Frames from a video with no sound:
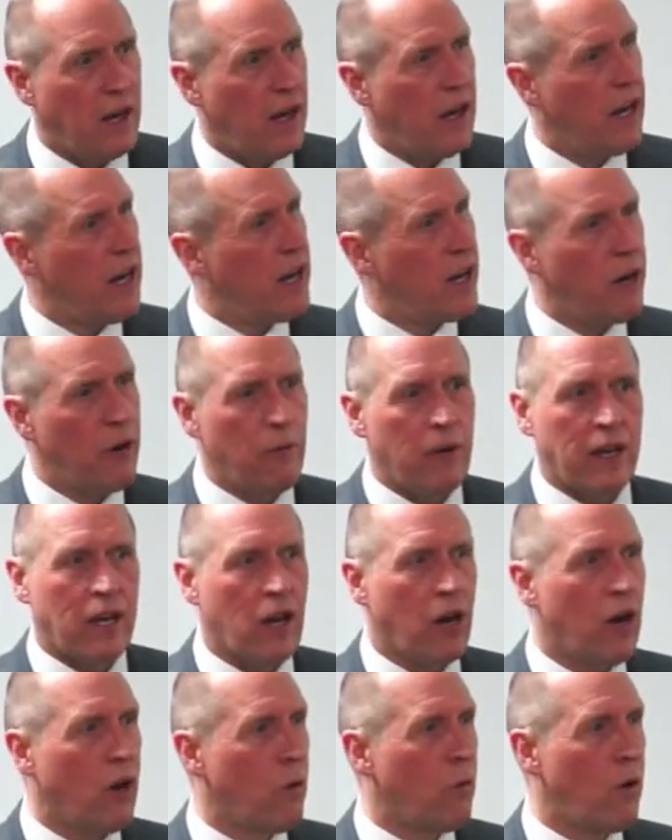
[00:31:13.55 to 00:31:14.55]
Here we
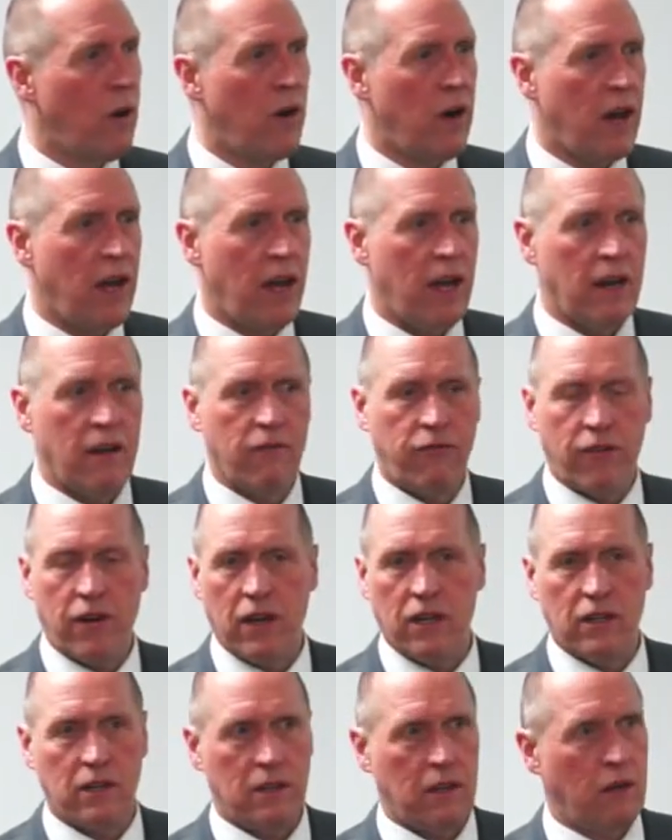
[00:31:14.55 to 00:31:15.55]
go. We're in for
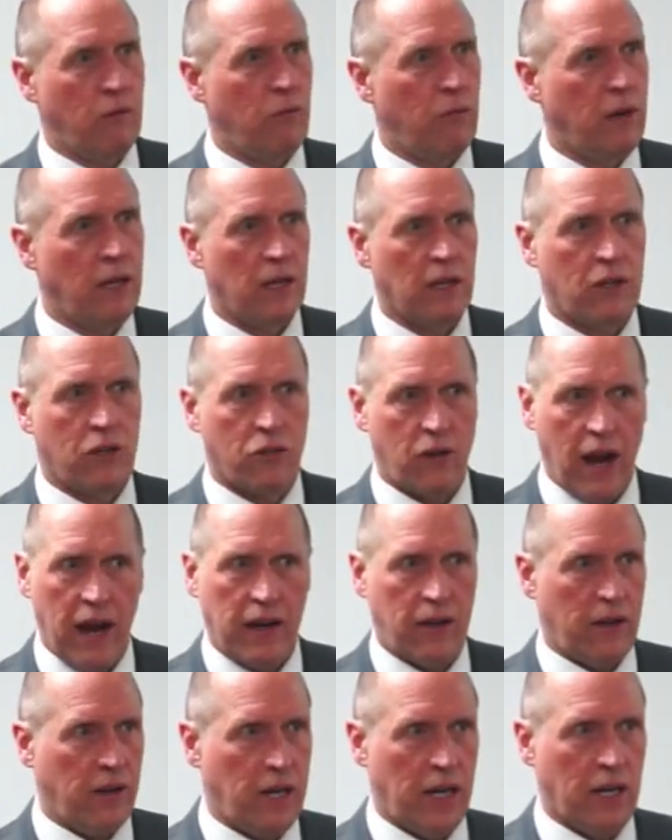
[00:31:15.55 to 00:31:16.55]
a real
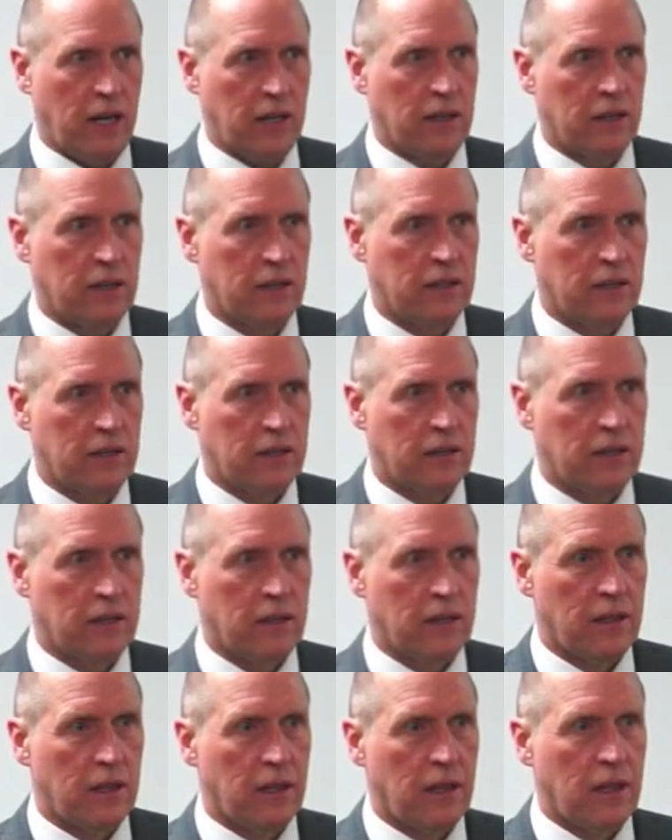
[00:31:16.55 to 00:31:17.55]
cracker here.
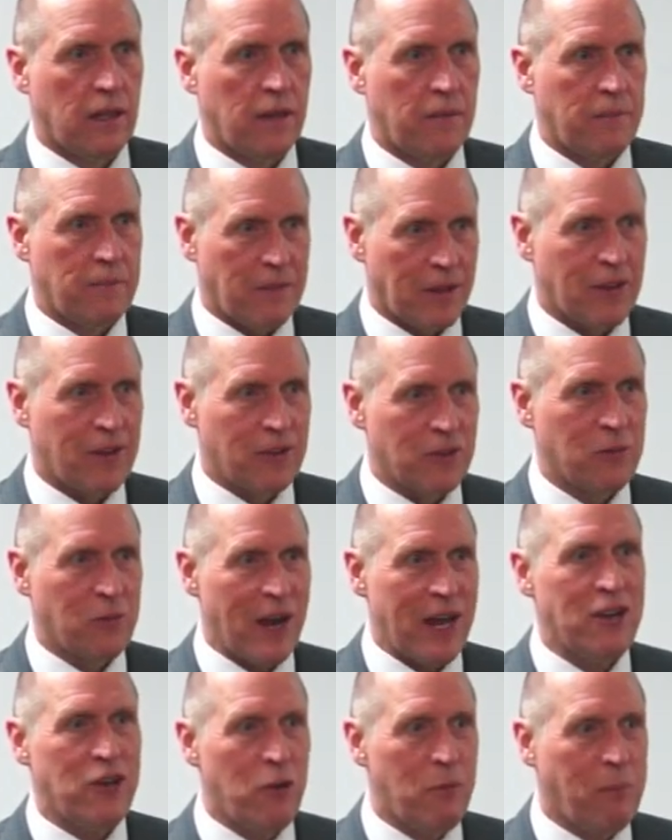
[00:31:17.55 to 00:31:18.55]
Because
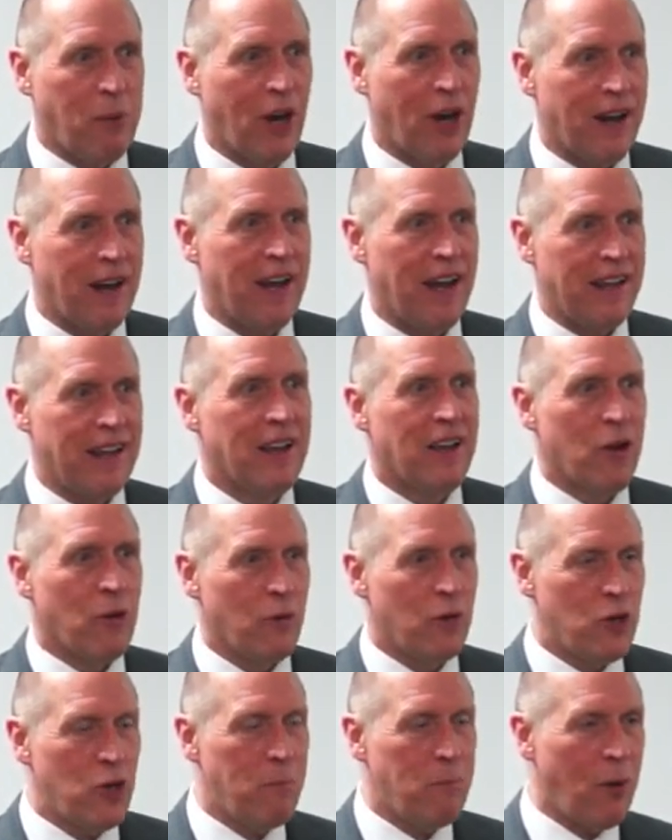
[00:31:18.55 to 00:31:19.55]
when you put
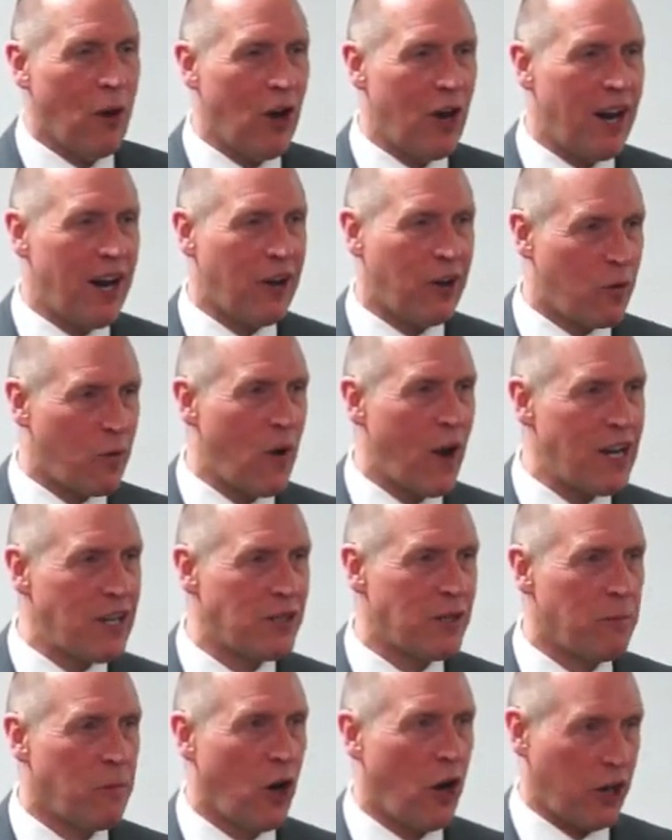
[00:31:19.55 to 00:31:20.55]
in a
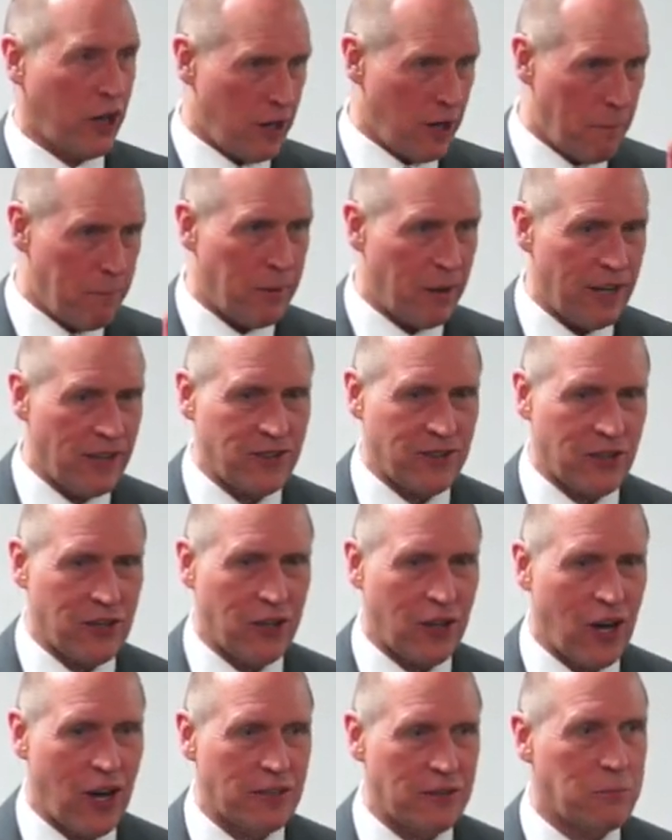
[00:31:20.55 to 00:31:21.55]
question mark or a plus in the
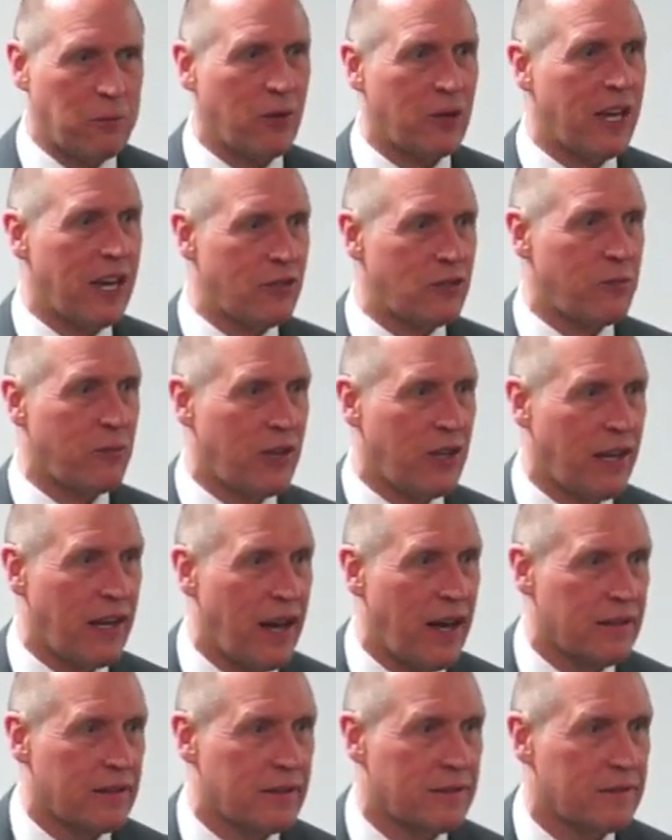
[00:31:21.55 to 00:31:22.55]
gospel, guess what you
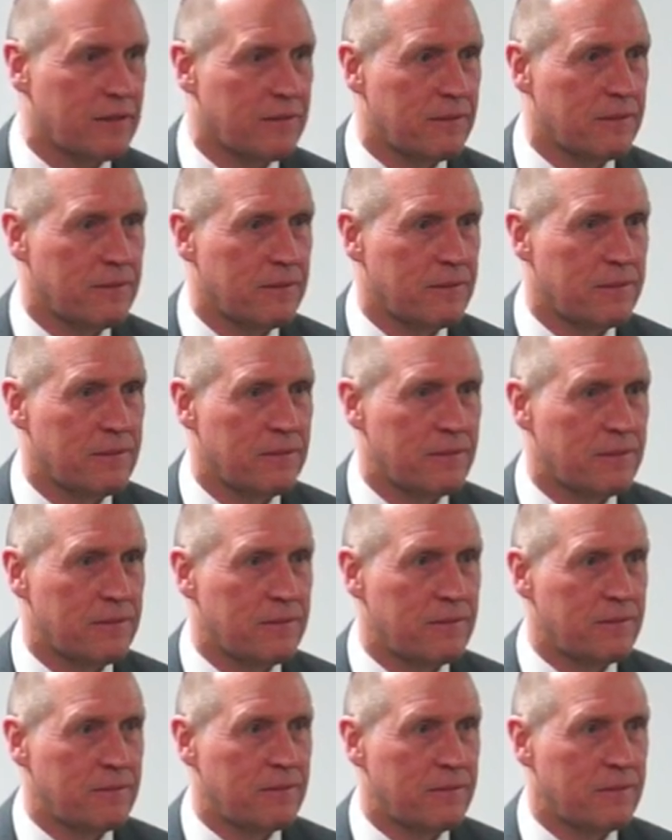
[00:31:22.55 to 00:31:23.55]
get?
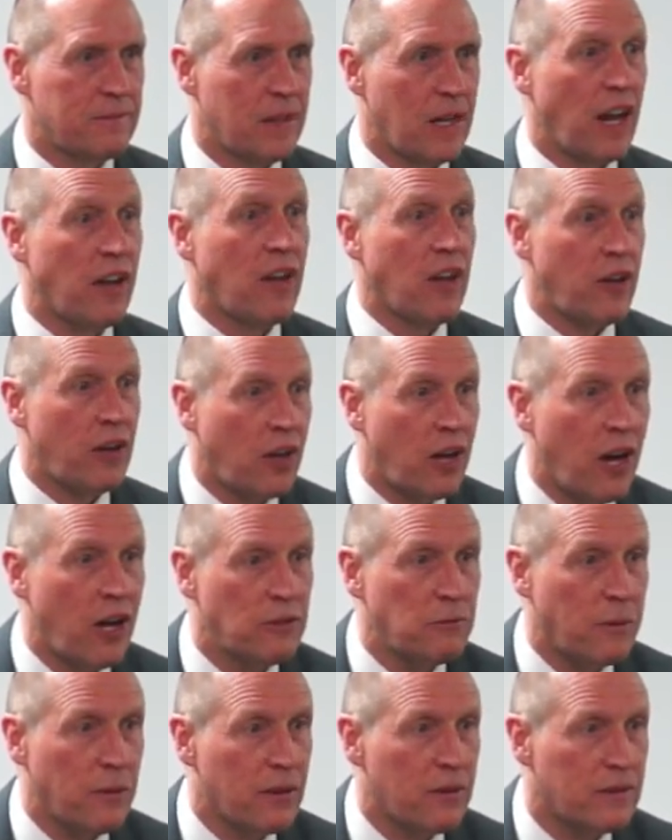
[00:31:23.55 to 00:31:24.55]
Another
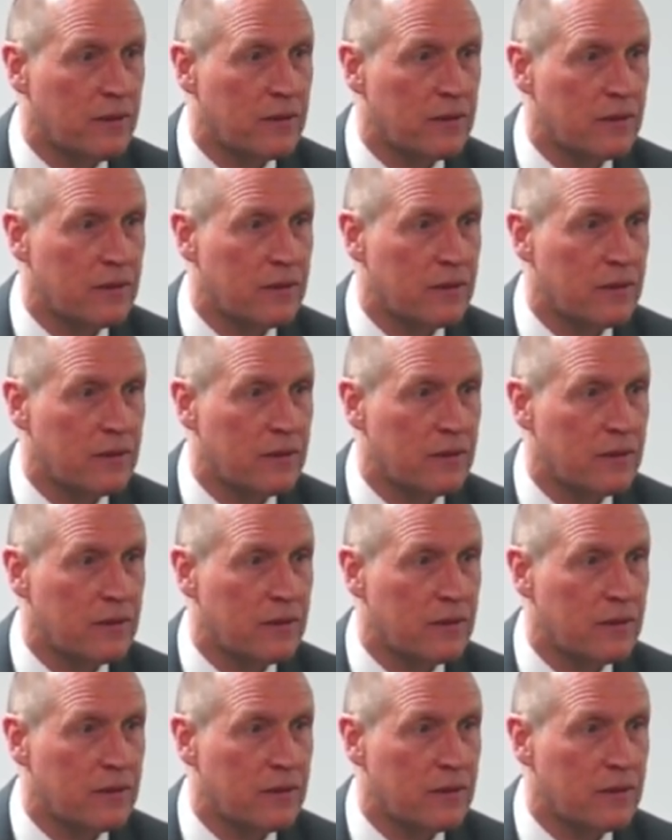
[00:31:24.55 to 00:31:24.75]
gospel.